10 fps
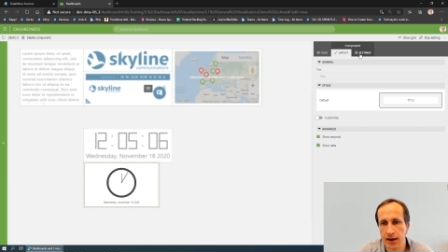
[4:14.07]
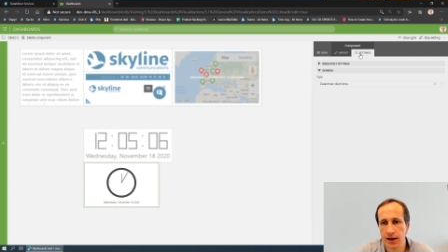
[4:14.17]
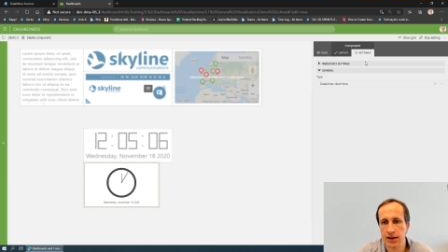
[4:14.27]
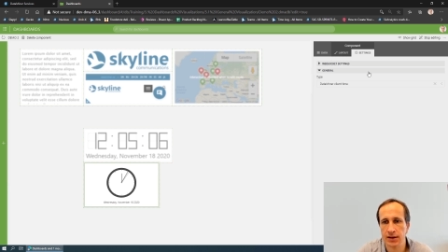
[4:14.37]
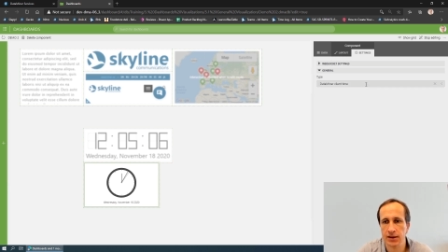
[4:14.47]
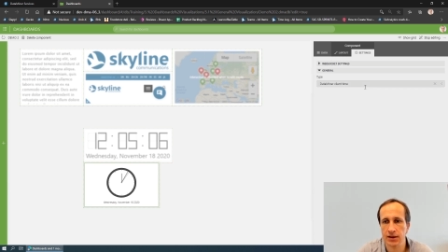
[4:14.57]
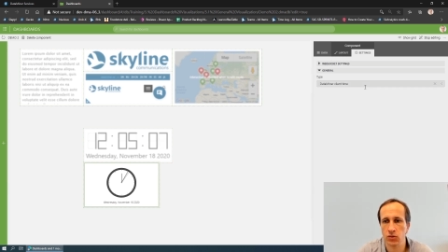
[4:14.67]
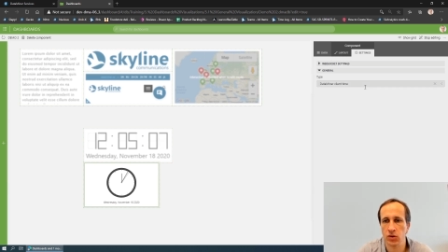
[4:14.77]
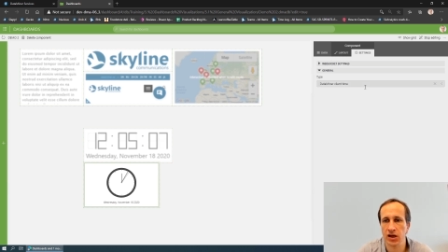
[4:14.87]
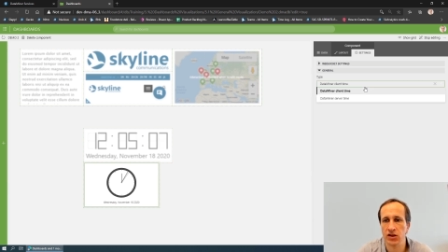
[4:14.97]
and
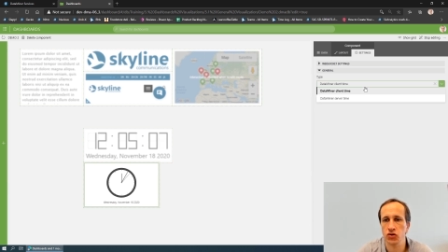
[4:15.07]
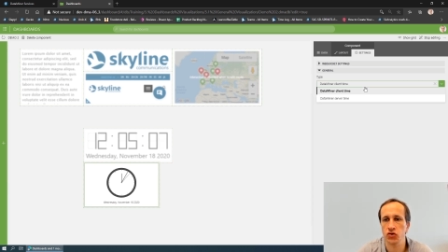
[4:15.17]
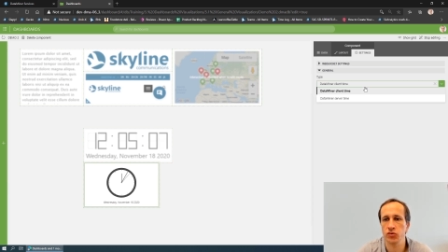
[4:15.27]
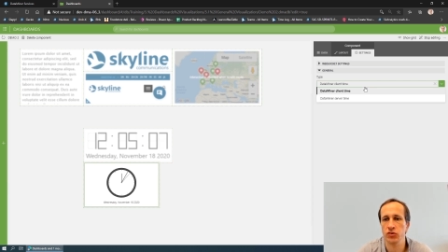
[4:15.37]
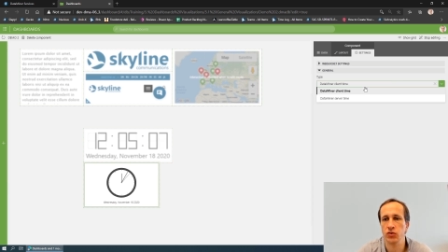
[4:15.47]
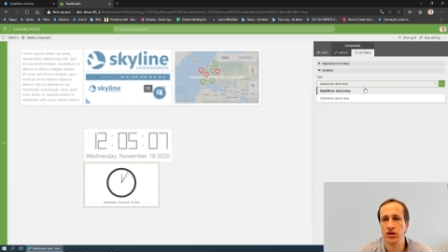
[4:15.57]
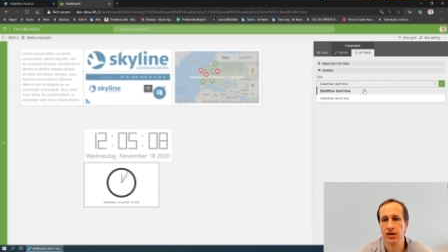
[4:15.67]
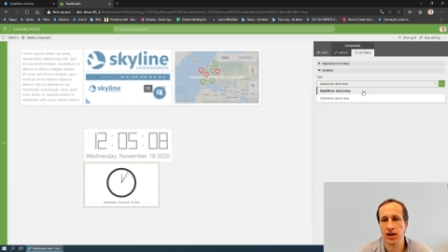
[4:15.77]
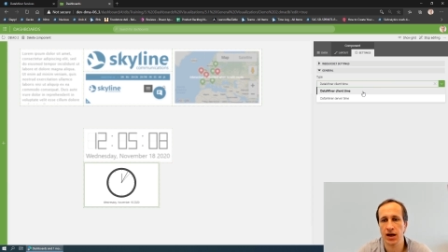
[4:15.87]
we can choose between